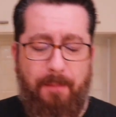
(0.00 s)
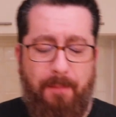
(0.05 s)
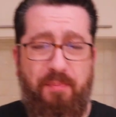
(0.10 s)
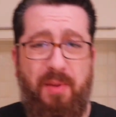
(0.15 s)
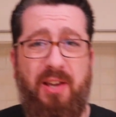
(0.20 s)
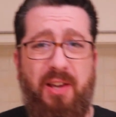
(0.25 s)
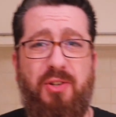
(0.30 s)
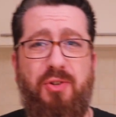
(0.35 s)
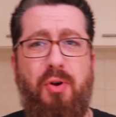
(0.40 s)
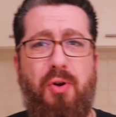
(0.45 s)

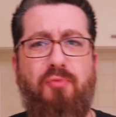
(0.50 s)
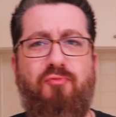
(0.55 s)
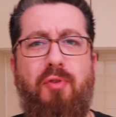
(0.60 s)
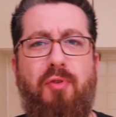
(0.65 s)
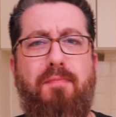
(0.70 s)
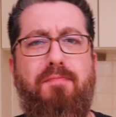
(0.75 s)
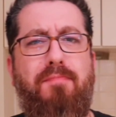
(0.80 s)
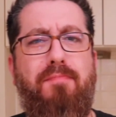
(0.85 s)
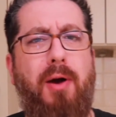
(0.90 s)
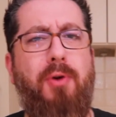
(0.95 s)
It's not
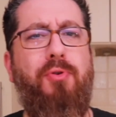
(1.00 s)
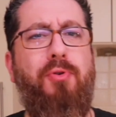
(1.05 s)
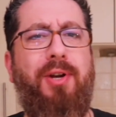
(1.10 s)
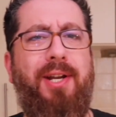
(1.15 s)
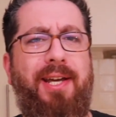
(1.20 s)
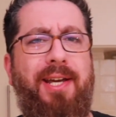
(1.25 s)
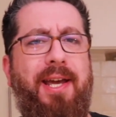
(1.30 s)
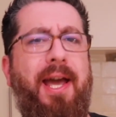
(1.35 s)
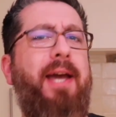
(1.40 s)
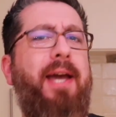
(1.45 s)

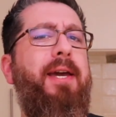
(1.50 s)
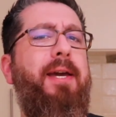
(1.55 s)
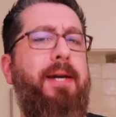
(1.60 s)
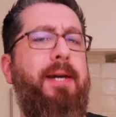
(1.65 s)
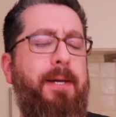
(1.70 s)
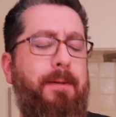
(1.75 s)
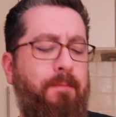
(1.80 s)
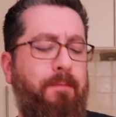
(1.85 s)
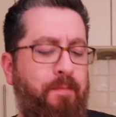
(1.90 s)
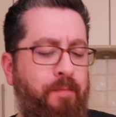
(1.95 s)
remotely cakey.